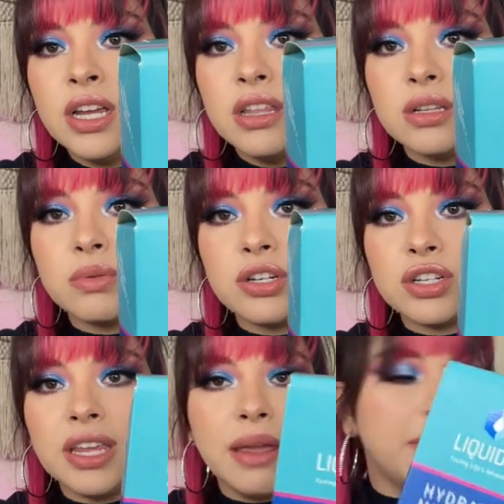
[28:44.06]
This one
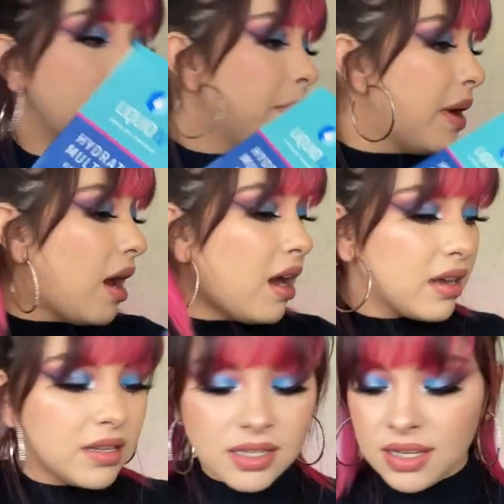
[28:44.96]
just came in a
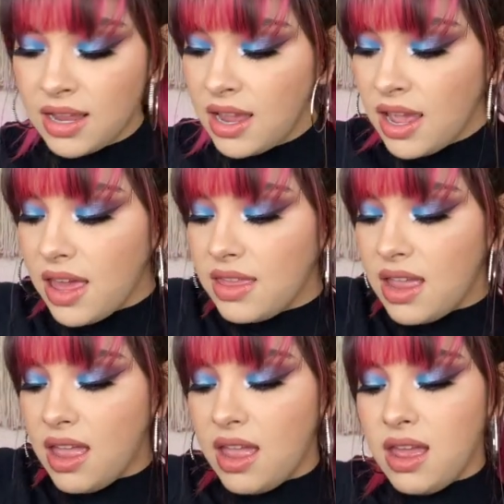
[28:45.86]
box. And
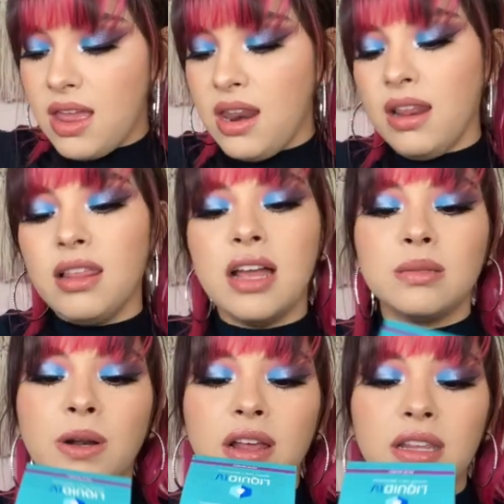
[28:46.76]
then last
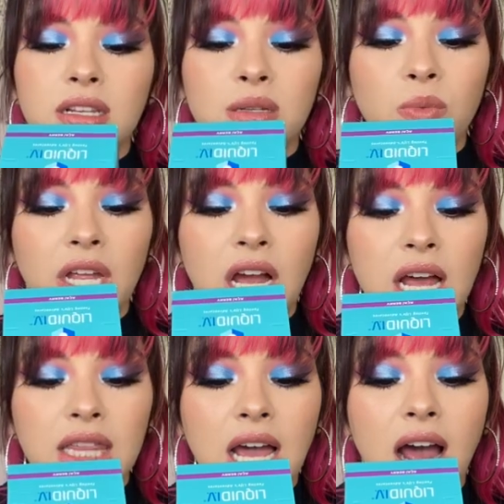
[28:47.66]
but not least, we
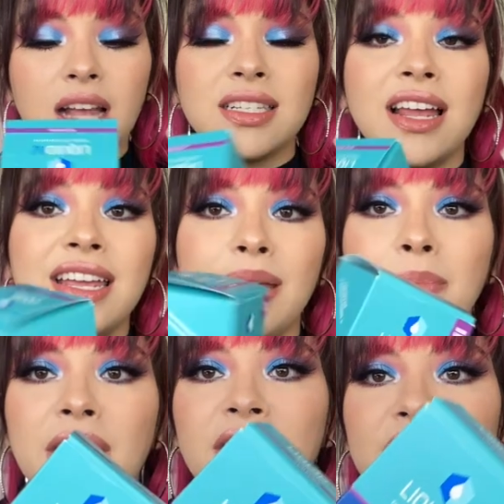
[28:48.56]
got the acai berry.